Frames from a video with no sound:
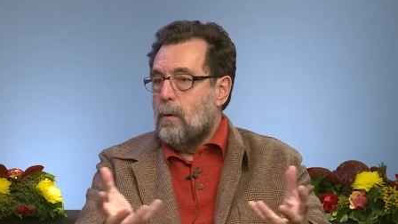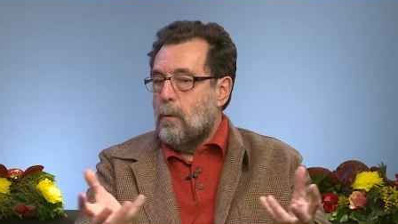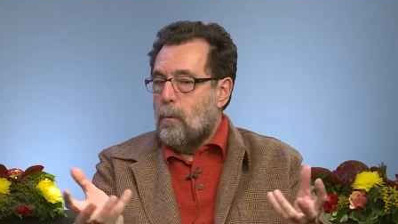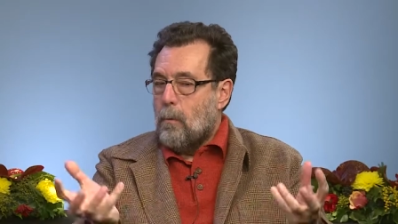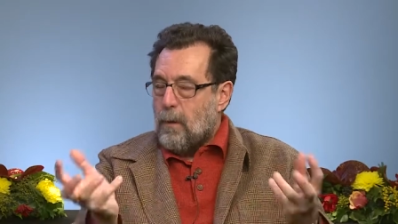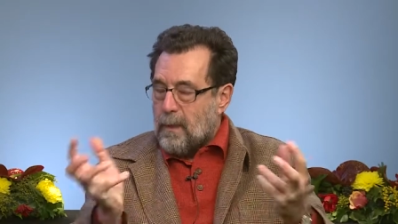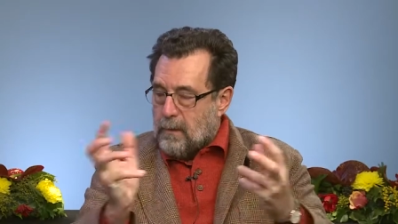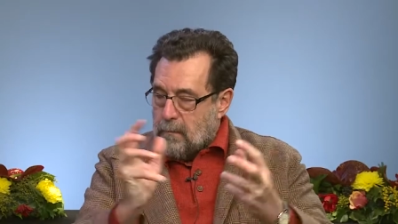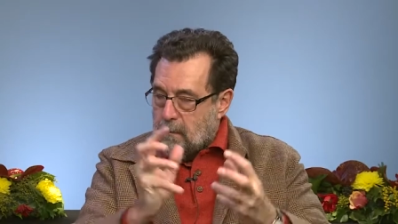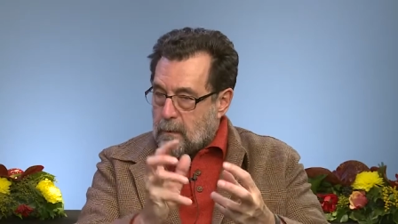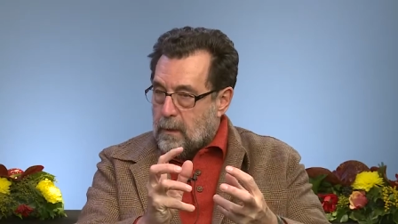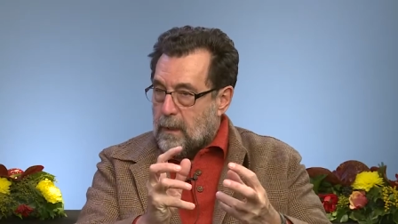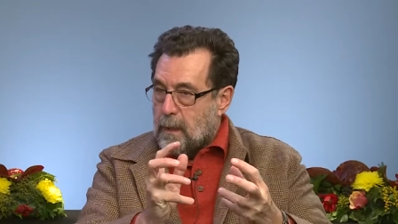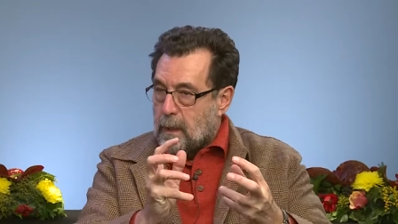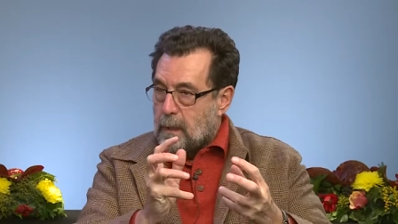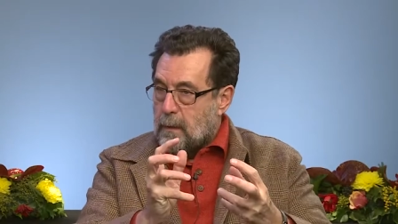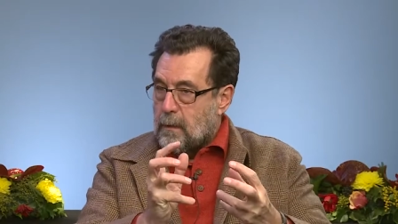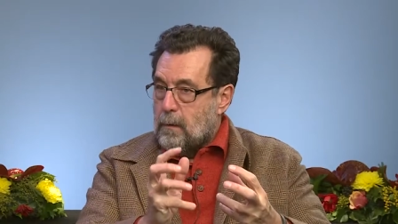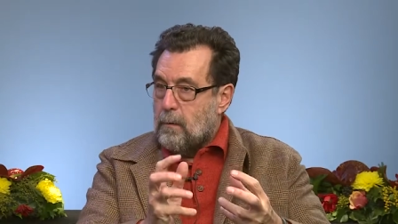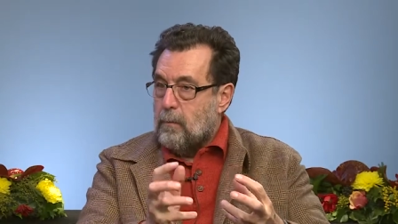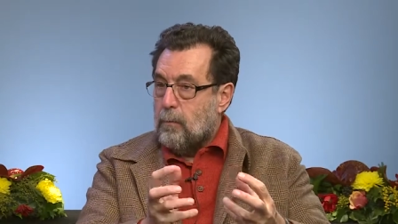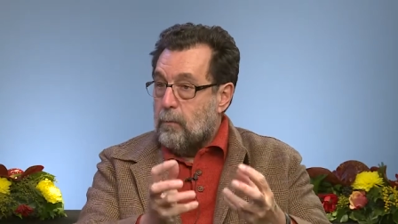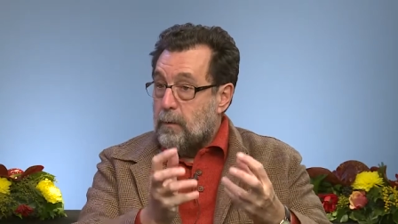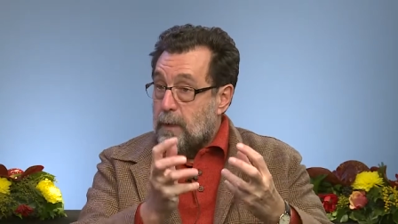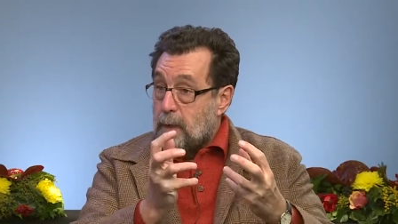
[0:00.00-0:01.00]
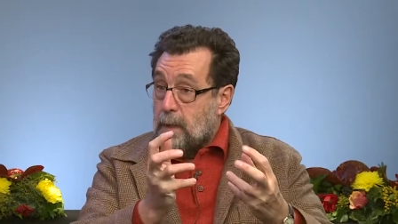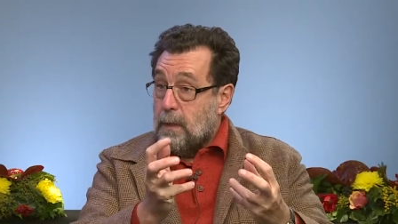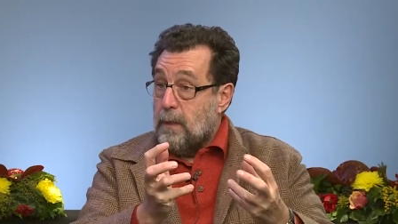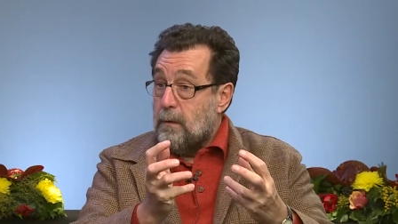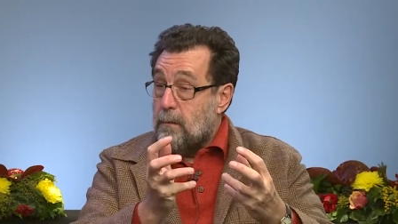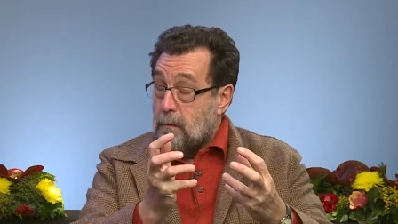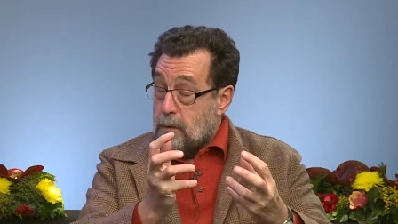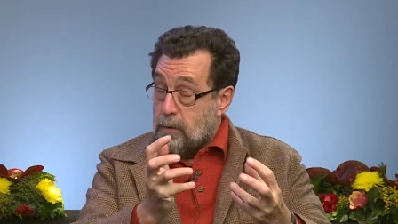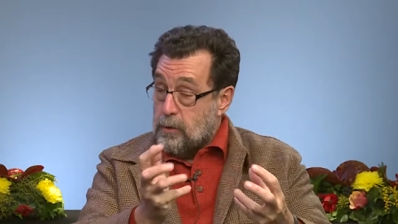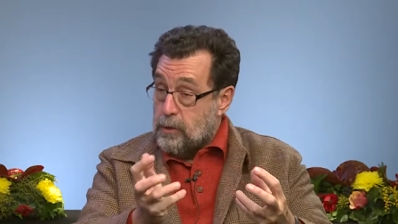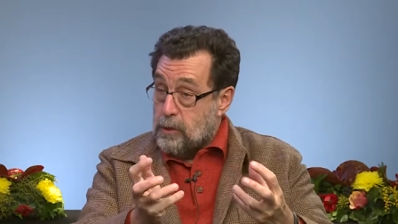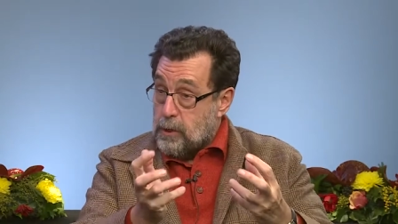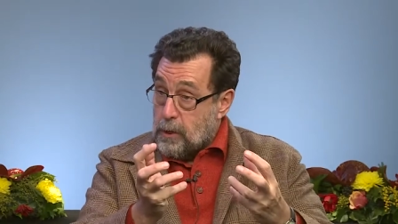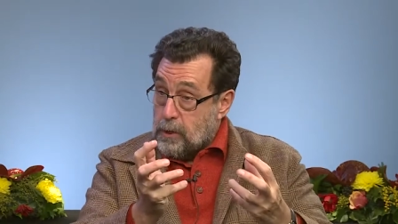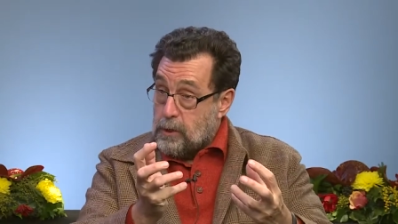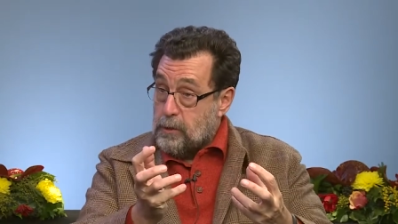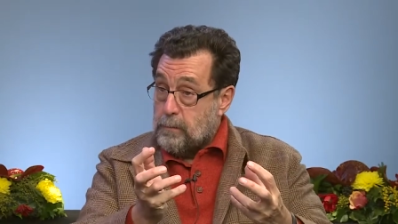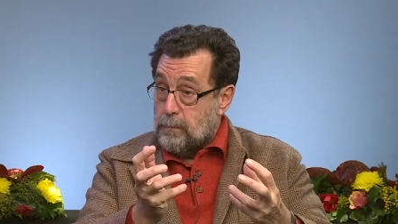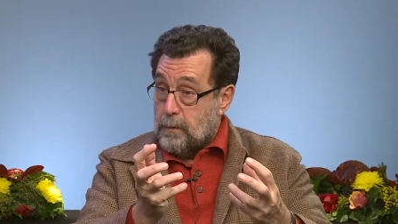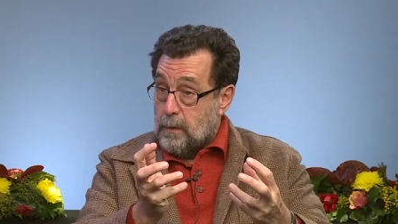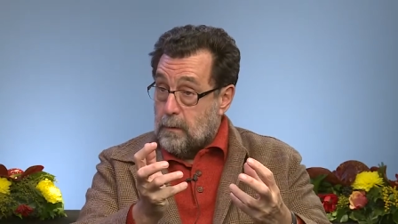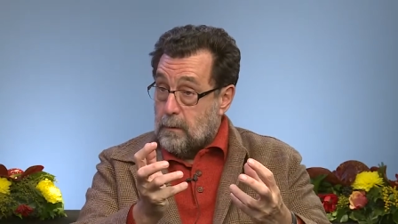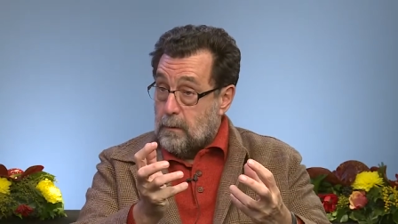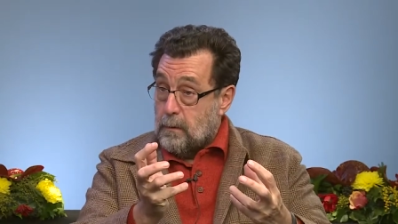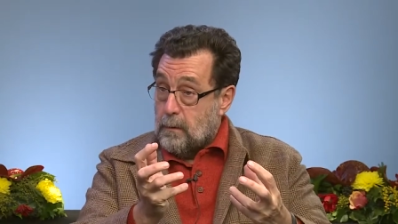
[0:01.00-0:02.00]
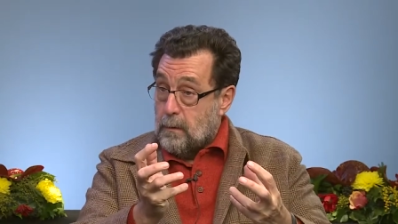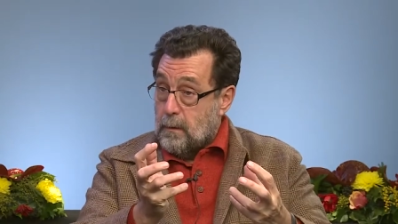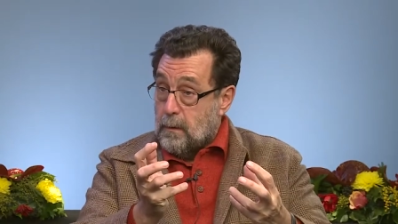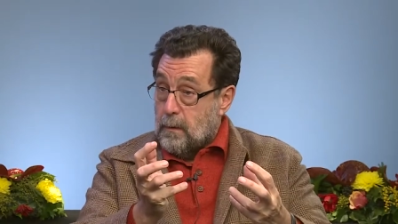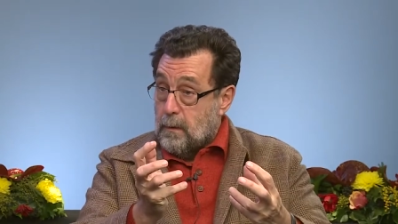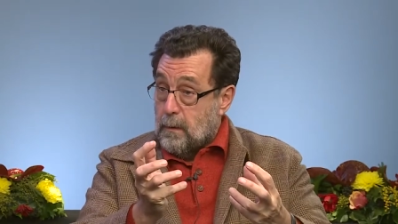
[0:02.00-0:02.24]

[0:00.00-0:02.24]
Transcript: Once again, we need the judgment